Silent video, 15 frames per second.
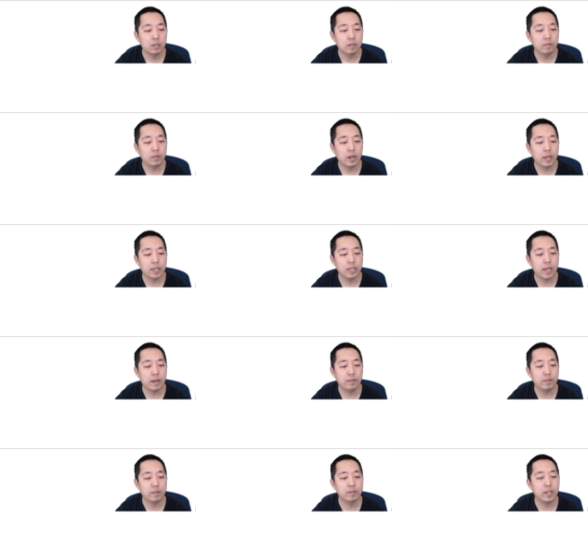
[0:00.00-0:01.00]
Find
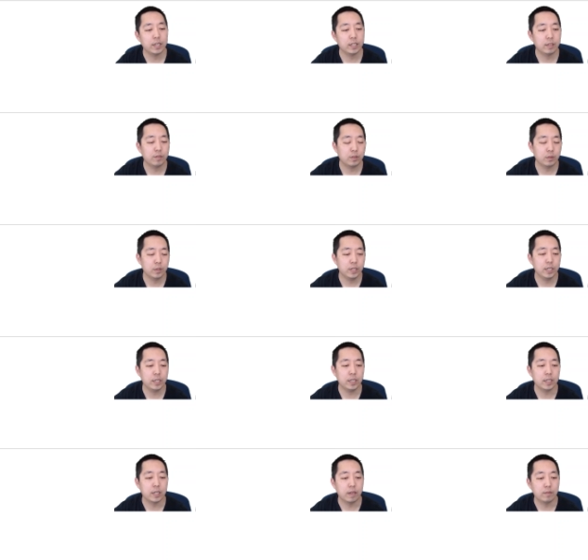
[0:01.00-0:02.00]
f of negative
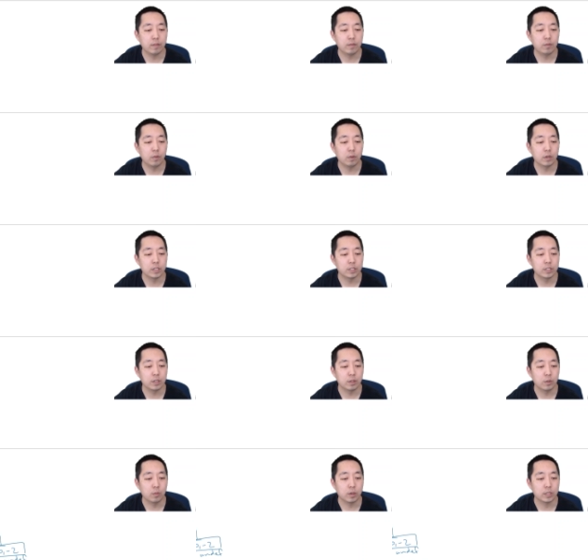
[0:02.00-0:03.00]
3 and f of 4 and show
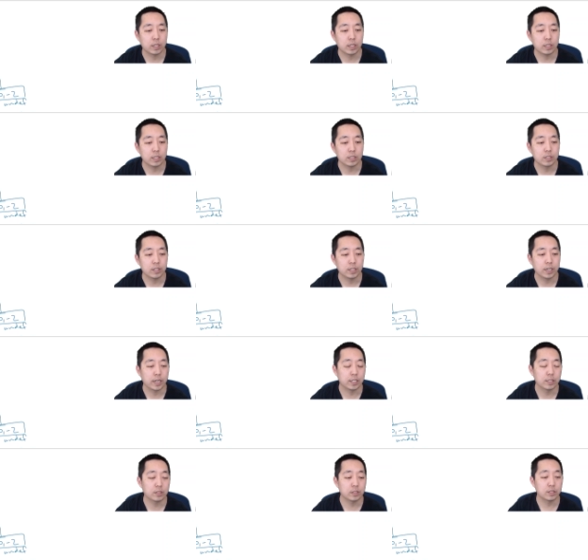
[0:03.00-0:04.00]
the work that leads to your
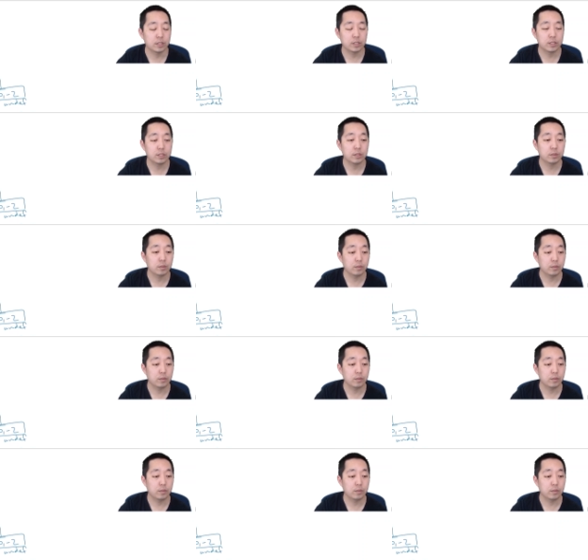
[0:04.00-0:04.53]
answers.